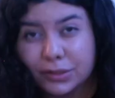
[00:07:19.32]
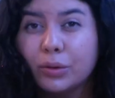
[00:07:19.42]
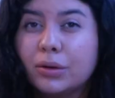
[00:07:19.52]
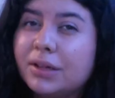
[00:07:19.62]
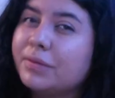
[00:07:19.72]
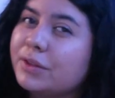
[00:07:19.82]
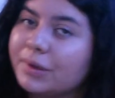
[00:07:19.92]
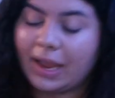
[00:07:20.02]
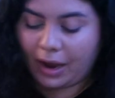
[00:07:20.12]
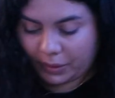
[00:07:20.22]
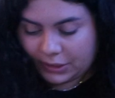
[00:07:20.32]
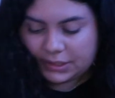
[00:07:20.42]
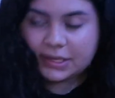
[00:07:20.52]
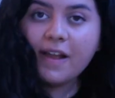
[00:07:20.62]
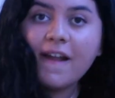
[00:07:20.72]
total of 3
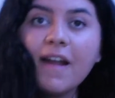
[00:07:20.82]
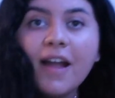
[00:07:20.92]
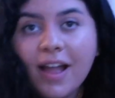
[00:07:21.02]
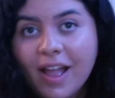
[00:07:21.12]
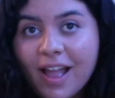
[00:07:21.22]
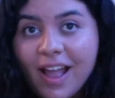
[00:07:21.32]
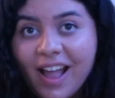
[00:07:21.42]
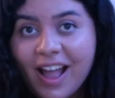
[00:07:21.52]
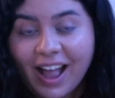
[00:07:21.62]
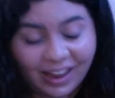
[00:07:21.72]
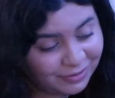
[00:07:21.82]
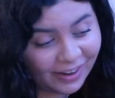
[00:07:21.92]
hours, I